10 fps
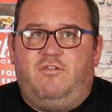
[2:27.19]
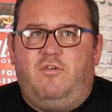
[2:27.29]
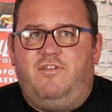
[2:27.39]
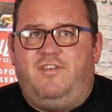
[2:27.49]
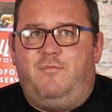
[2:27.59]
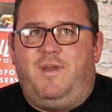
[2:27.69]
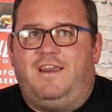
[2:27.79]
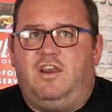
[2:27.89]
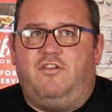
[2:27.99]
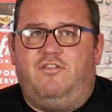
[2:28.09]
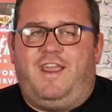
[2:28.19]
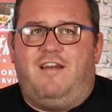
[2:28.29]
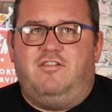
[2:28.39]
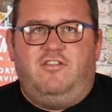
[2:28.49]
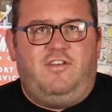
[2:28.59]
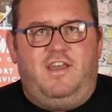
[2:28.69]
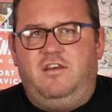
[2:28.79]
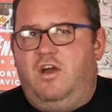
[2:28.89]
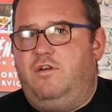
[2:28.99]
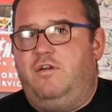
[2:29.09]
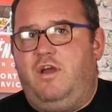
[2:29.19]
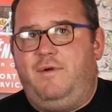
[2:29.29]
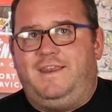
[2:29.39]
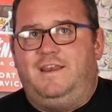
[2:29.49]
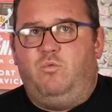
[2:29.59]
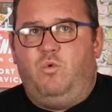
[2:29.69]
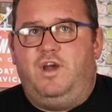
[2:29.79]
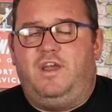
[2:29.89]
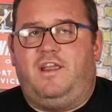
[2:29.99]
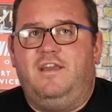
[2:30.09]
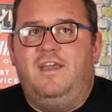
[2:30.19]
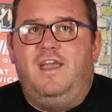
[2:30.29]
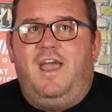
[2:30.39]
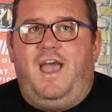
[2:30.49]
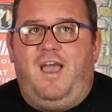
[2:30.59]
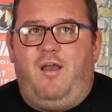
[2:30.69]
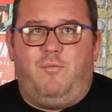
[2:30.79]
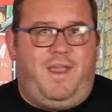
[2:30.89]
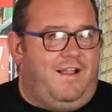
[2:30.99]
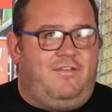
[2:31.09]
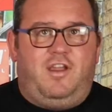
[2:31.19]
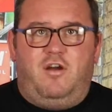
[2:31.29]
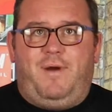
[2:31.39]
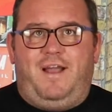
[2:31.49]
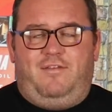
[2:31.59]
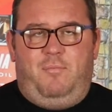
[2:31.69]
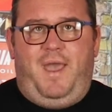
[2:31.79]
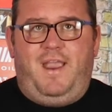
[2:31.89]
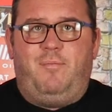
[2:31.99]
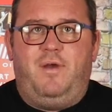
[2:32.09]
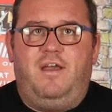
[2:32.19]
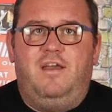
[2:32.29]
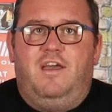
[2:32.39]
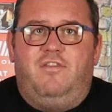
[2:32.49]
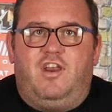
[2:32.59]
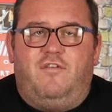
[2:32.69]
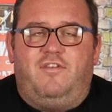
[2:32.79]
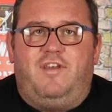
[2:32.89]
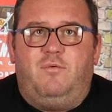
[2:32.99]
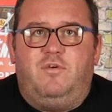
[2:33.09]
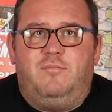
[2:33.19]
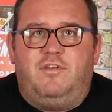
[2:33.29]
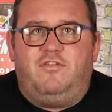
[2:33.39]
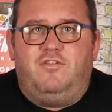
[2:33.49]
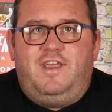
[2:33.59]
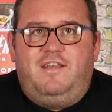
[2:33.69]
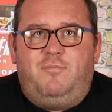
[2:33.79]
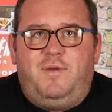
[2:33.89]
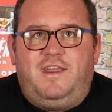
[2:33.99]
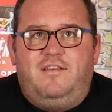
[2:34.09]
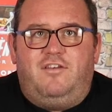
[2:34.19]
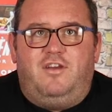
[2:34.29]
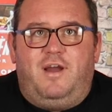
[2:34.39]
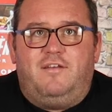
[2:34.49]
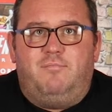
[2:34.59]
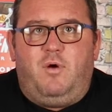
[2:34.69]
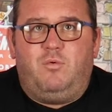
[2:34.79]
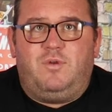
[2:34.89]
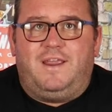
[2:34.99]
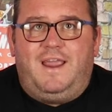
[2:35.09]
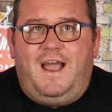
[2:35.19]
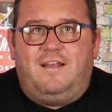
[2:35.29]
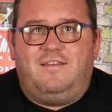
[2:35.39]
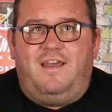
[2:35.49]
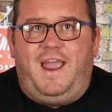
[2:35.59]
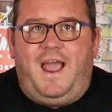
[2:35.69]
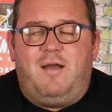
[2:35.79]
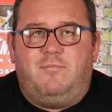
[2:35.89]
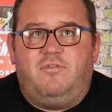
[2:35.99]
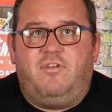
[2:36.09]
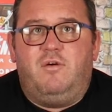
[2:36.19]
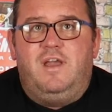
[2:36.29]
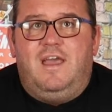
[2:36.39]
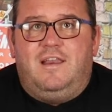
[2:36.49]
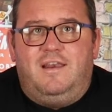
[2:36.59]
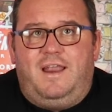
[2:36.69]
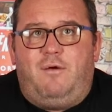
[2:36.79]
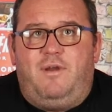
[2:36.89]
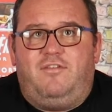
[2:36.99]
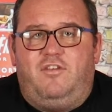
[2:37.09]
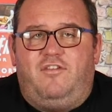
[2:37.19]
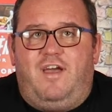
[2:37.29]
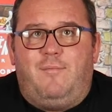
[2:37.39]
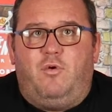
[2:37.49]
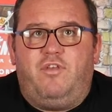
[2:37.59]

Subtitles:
So obviously if we had lots of garages saying, no, it didn't work, and we had to go back to paper, then obviously I wouldn't be stood here speaking to you as boldly as I am. So now is the time.